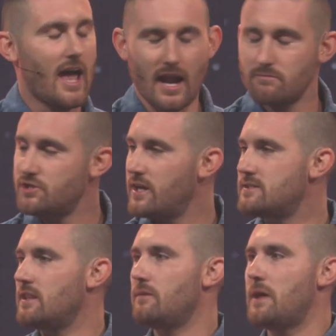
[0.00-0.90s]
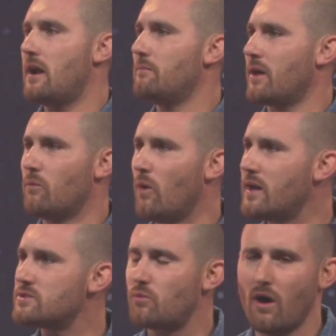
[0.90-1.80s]
And I'm chasing them down. I'm like,
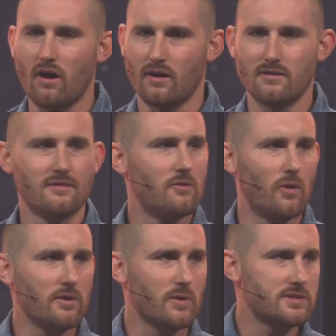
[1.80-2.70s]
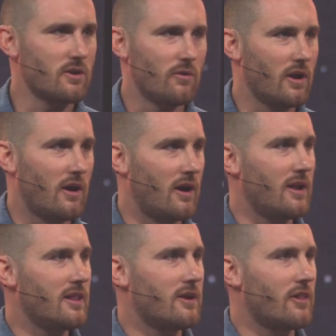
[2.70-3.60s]
what is wrong? What's going
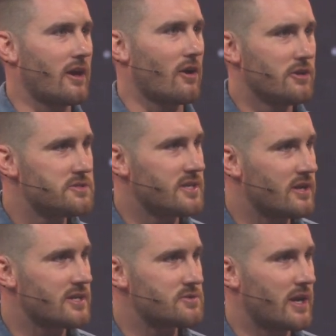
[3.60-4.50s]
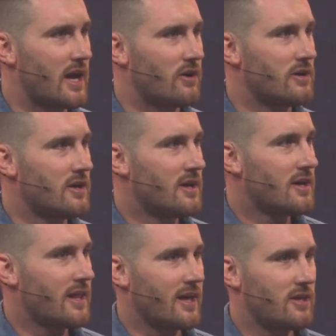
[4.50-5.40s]
on? And they're like, are you serious right now?
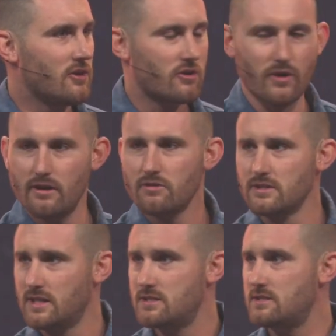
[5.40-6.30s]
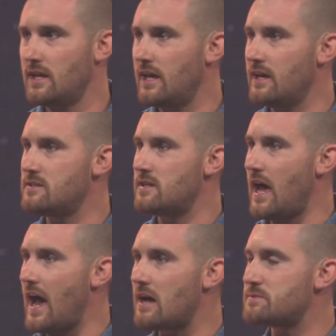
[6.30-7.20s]
Like, your criticalness is
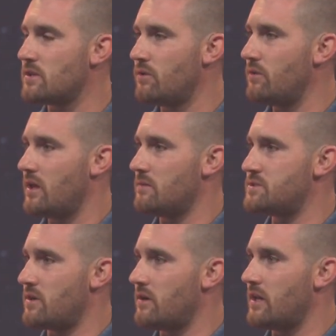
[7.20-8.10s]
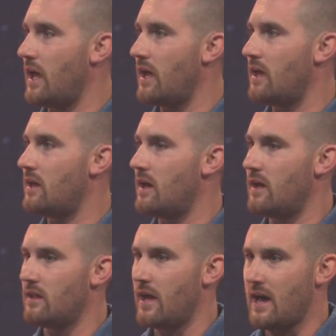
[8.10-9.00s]
absolutely absurd. And
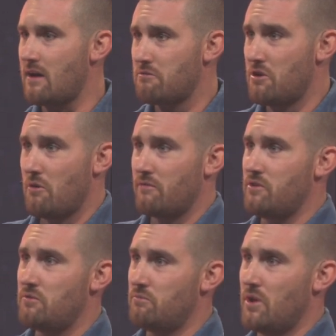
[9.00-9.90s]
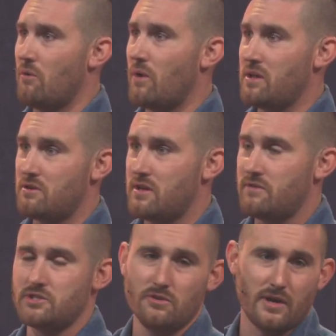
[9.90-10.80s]
like, I don't know if you know what you're
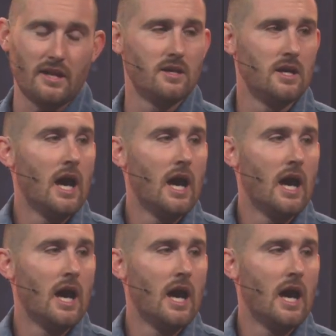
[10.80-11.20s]
even doing.